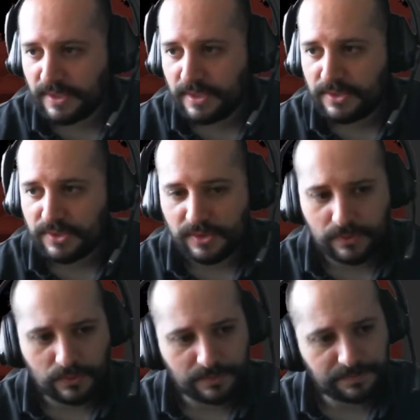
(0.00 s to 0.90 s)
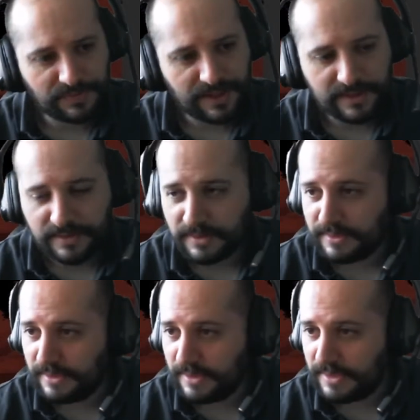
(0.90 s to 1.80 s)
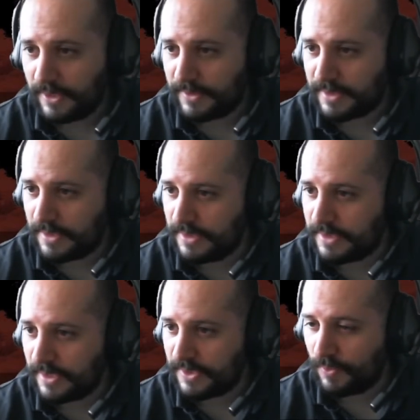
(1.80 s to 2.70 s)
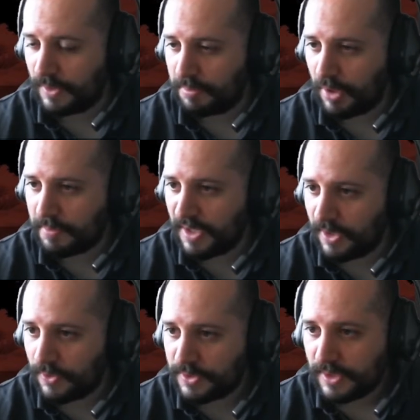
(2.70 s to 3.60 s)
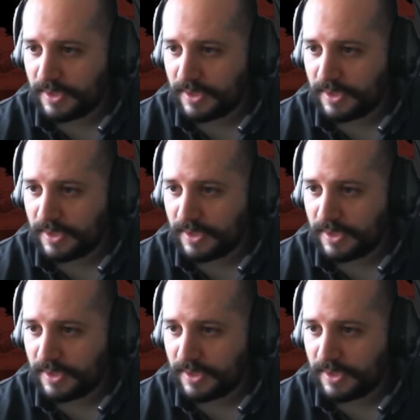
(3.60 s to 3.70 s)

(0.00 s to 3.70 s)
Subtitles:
so that the character details will pop out,